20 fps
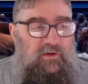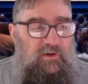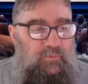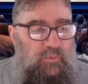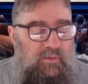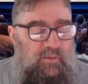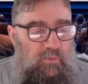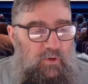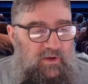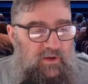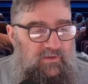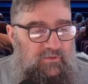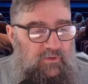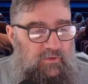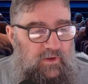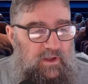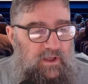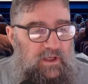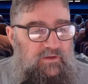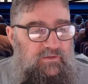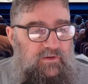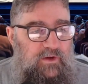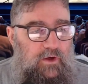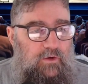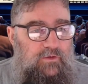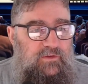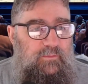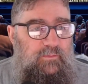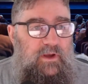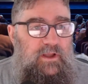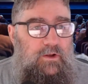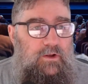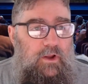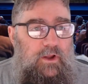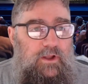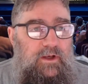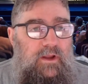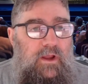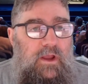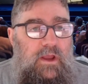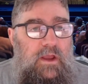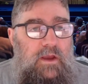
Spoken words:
has been placed on the East Coast main line,